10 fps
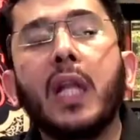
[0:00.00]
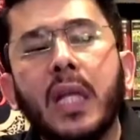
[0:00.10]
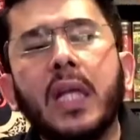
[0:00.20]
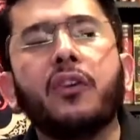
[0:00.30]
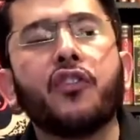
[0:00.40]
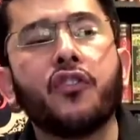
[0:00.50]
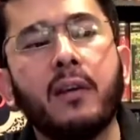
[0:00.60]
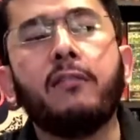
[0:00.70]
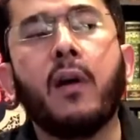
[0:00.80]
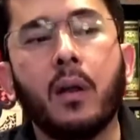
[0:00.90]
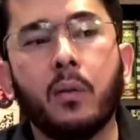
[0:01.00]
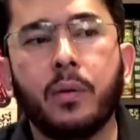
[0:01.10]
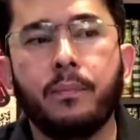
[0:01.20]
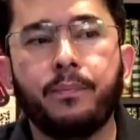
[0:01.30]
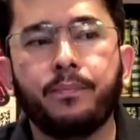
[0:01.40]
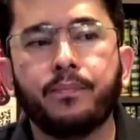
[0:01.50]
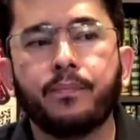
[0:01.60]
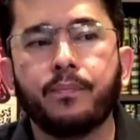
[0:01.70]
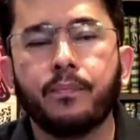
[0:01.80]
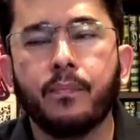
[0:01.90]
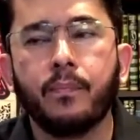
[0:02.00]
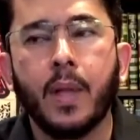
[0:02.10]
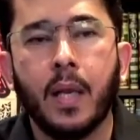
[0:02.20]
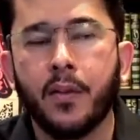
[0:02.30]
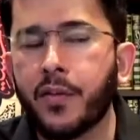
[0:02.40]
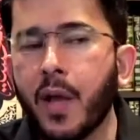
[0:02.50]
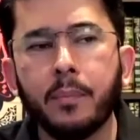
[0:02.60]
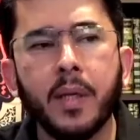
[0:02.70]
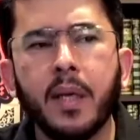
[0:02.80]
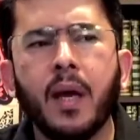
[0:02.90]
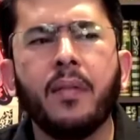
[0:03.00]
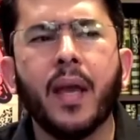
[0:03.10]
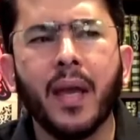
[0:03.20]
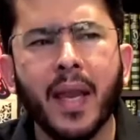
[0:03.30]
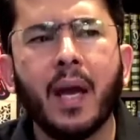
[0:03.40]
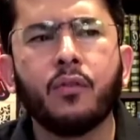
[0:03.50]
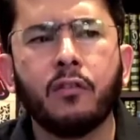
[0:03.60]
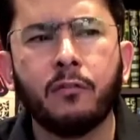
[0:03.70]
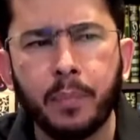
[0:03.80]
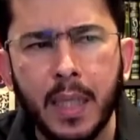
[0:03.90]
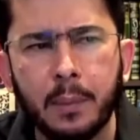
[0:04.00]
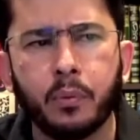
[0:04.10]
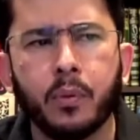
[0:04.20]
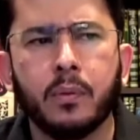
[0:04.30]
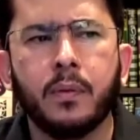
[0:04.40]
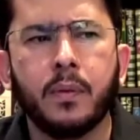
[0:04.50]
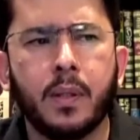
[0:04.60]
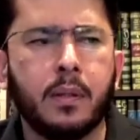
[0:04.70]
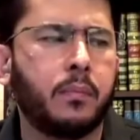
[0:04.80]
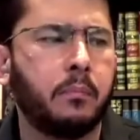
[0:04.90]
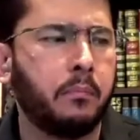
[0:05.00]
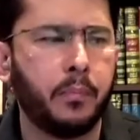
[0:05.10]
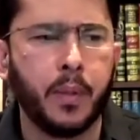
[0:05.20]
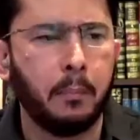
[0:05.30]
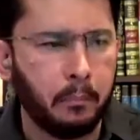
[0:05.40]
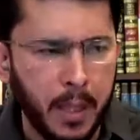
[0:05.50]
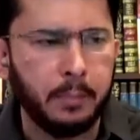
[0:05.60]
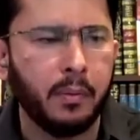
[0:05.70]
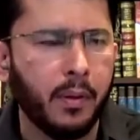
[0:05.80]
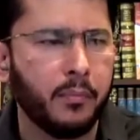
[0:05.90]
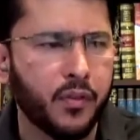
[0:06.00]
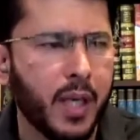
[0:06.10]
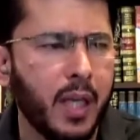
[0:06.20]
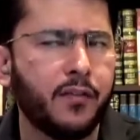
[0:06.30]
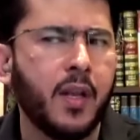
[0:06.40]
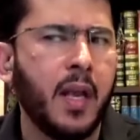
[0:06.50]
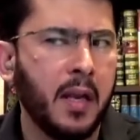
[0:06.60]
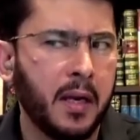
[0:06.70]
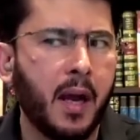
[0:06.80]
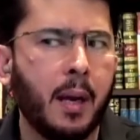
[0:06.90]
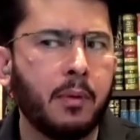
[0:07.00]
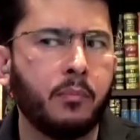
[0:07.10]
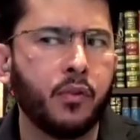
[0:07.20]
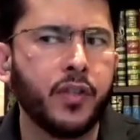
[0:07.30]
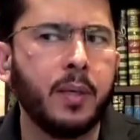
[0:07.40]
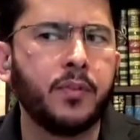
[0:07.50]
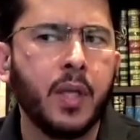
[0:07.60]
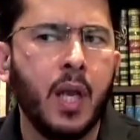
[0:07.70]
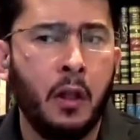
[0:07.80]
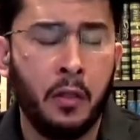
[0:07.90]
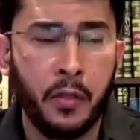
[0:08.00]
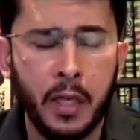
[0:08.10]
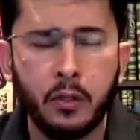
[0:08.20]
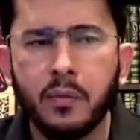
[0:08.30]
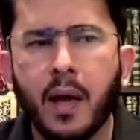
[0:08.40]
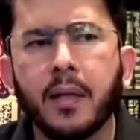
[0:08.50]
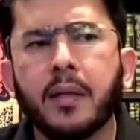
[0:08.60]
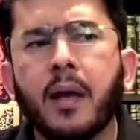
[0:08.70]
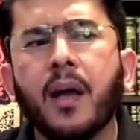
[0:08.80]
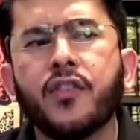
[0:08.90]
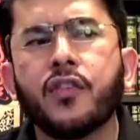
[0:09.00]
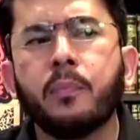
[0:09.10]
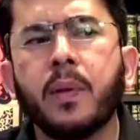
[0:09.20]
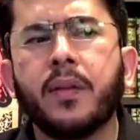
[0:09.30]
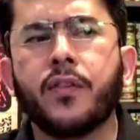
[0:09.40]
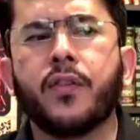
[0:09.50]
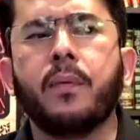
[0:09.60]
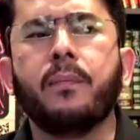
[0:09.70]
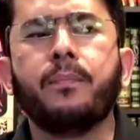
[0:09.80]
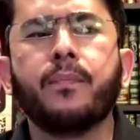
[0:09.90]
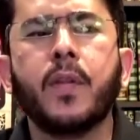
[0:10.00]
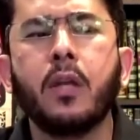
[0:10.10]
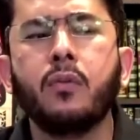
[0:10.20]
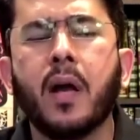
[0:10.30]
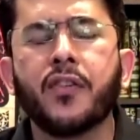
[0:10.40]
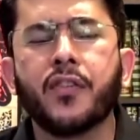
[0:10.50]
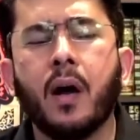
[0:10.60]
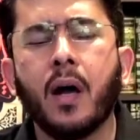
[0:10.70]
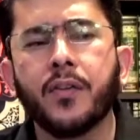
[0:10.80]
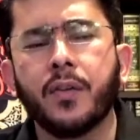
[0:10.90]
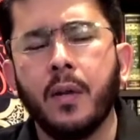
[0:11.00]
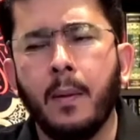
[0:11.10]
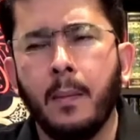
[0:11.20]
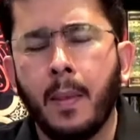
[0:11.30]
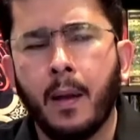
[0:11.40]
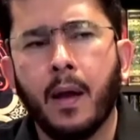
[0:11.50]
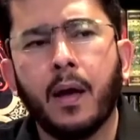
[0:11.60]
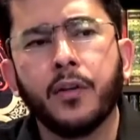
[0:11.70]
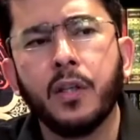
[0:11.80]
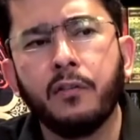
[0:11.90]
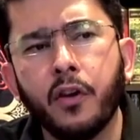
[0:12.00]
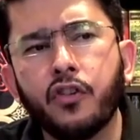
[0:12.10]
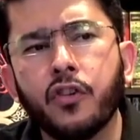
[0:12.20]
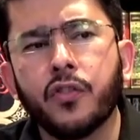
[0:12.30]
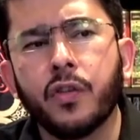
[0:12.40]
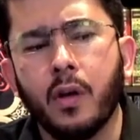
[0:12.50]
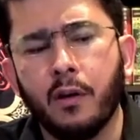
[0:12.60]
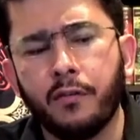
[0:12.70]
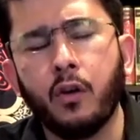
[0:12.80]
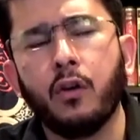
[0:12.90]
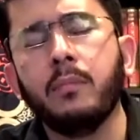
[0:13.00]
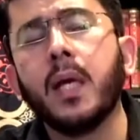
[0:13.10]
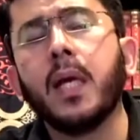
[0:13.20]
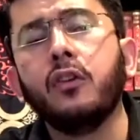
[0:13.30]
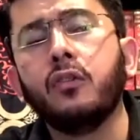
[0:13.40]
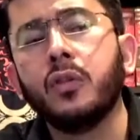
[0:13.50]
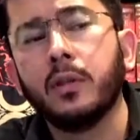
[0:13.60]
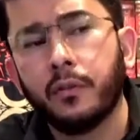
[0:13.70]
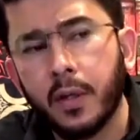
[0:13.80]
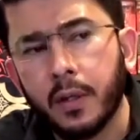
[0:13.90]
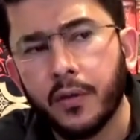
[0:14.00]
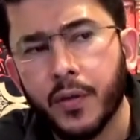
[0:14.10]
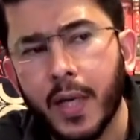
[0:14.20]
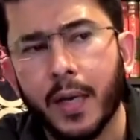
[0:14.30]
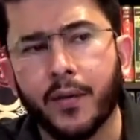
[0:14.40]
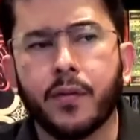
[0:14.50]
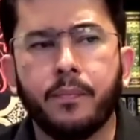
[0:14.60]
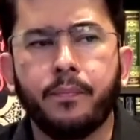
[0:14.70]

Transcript: leaders they have followed. It's not been on the account of people. The people themselves, common Muslims, they do not cause splits. They do not cause divisions of the ummah into different sects.